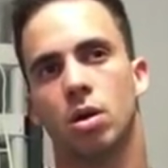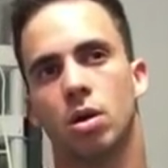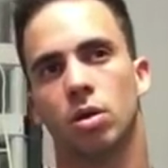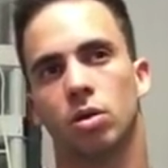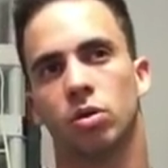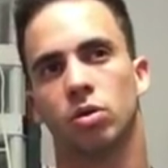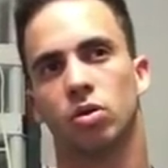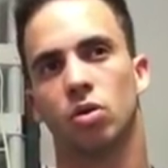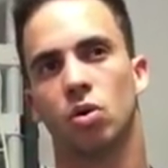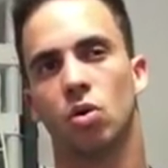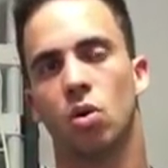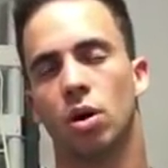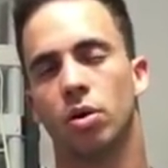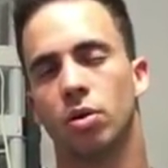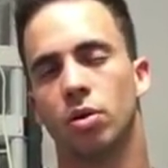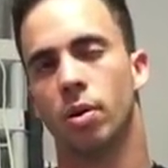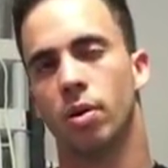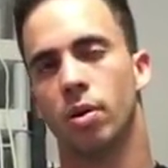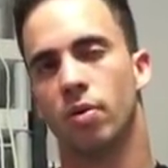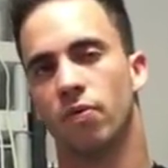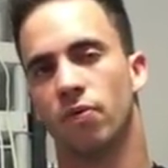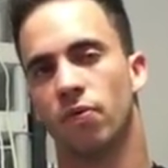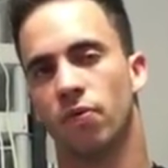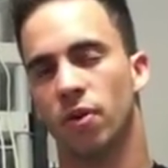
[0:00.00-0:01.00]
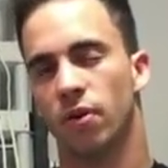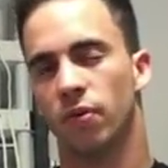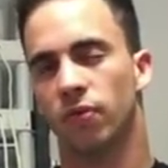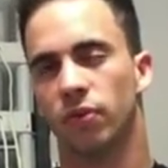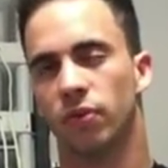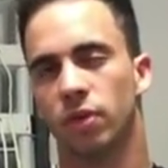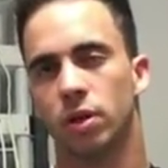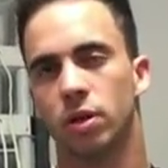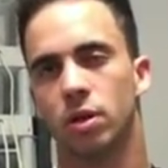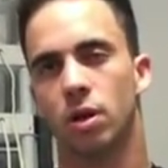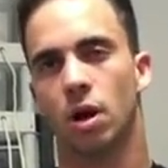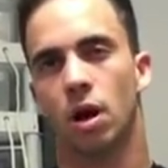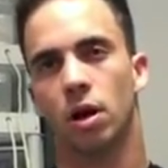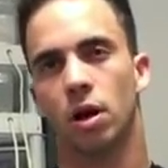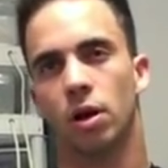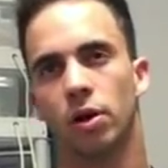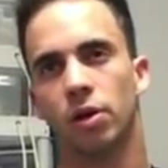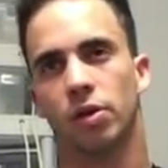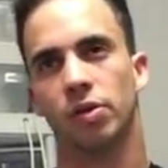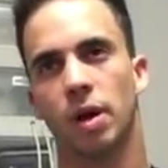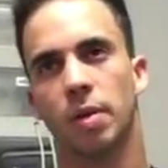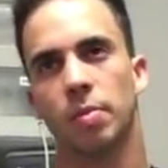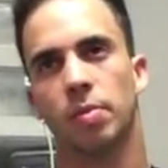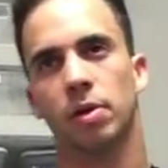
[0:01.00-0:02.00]
$250,
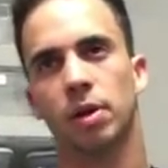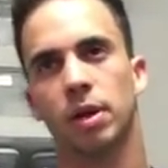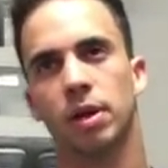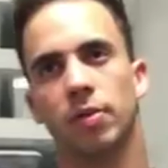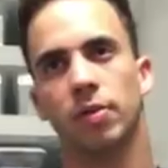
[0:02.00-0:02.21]
I believe.